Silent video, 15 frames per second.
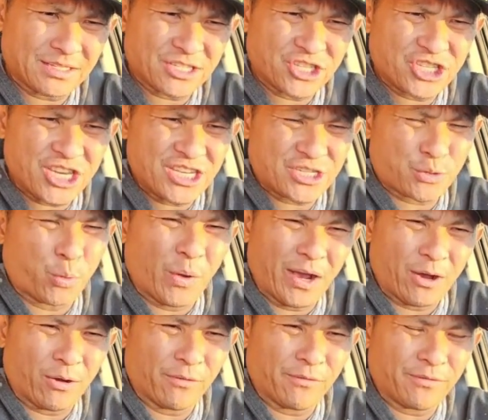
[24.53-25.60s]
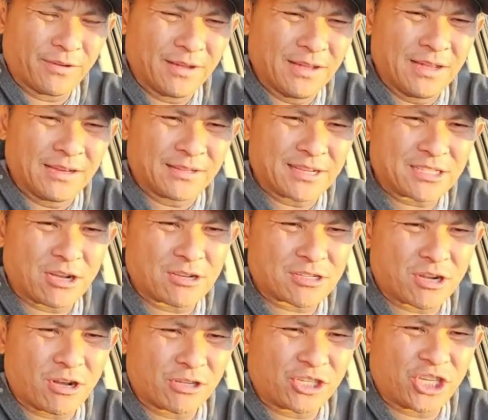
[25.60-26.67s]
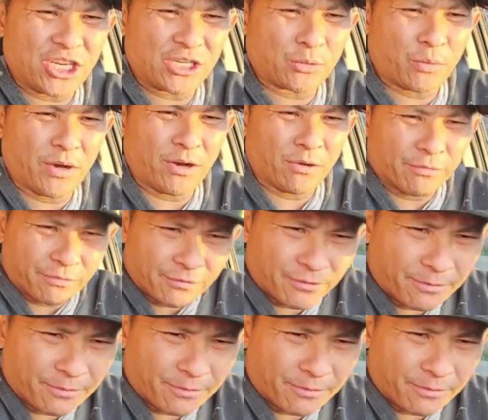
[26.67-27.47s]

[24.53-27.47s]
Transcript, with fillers: G12. This song's called G12.